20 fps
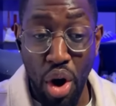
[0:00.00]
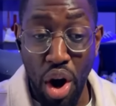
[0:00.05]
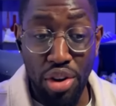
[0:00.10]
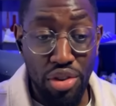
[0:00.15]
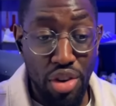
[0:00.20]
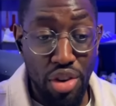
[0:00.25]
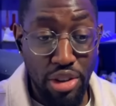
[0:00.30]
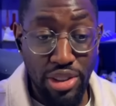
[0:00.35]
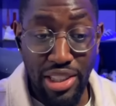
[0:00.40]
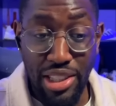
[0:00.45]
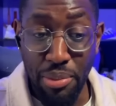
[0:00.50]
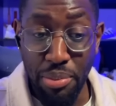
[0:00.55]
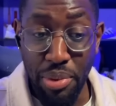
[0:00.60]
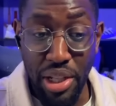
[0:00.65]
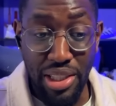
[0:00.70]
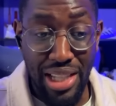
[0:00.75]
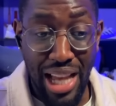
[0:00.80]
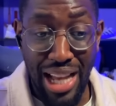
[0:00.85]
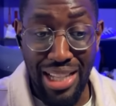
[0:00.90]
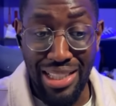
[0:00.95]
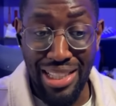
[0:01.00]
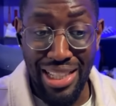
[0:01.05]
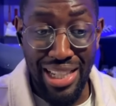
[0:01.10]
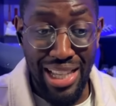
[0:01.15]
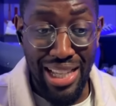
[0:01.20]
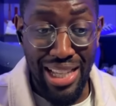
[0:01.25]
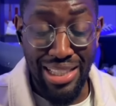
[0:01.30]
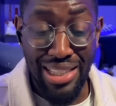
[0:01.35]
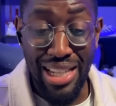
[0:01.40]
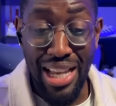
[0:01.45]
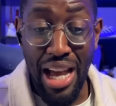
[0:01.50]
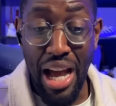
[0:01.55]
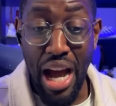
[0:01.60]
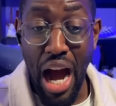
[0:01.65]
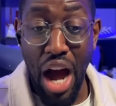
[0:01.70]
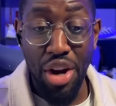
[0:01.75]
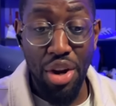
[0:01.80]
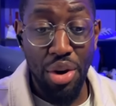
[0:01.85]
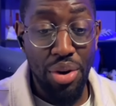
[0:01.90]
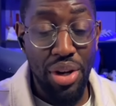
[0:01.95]
enough siblings as it is.
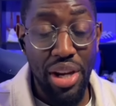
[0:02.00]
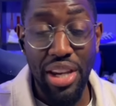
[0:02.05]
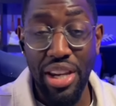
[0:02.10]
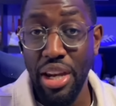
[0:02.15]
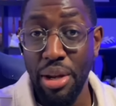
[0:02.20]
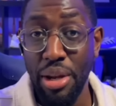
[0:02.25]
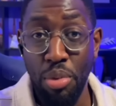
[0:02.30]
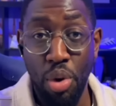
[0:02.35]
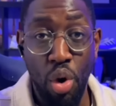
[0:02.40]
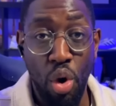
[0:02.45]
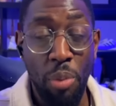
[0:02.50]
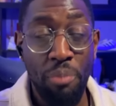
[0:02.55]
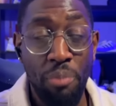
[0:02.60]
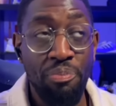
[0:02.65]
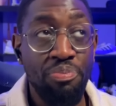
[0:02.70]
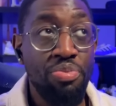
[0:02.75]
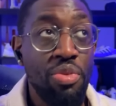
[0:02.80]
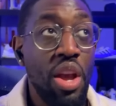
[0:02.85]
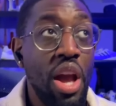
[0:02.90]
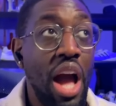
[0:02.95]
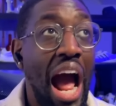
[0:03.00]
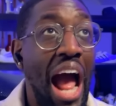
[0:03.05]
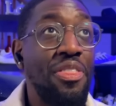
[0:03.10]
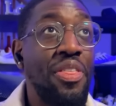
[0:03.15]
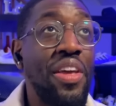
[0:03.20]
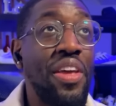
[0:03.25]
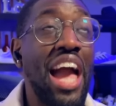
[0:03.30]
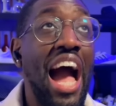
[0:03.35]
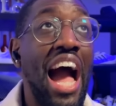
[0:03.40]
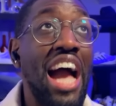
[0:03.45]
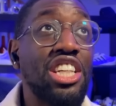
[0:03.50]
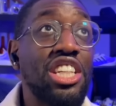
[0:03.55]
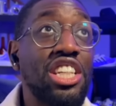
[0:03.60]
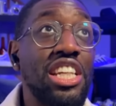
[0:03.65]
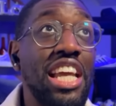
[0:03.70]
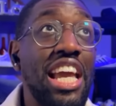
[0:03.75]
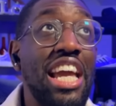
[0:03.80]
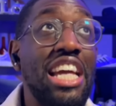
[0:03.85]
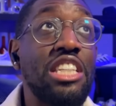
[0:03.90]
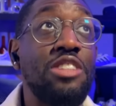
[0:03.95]
I don't need any more. I think Ashley
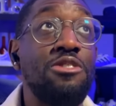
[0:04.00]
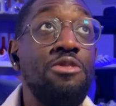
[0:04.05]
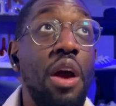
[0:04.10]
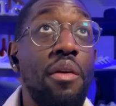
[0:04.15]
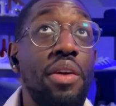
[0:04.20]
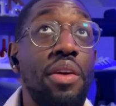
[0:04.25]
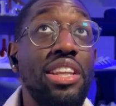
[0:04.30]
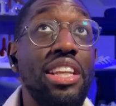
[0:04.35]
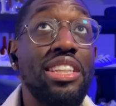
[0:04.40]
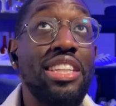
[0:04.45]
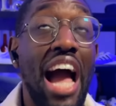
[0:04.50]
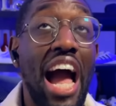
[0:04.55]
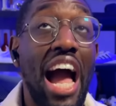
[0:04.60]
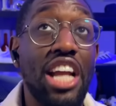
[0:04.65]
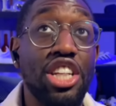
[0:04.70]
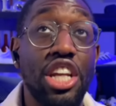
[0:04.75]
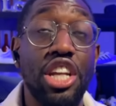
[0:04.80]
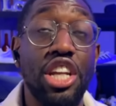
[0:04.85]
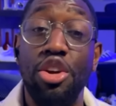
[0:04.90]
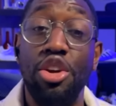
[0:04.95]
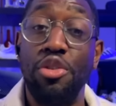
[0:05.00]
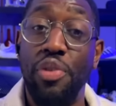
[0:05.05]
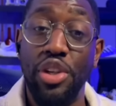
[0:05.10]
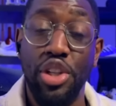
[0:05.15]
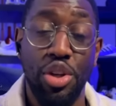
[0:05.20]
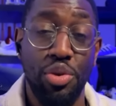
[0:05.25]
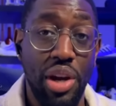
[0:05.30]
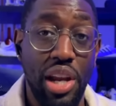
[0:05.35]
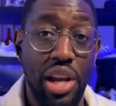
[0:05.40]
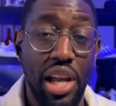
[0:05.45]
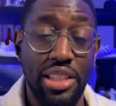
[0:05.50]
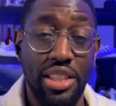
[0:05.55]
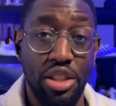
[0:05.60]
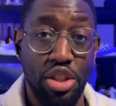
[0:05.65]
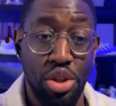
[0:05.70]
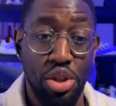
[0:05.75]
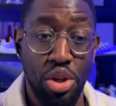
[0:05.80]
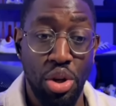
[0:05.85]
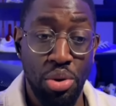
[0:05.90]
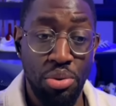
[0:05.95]
is very detached, and I don't think she realizes,
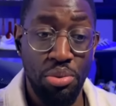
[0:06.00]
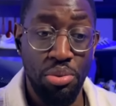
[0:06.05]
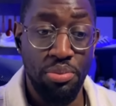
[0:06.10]
you know.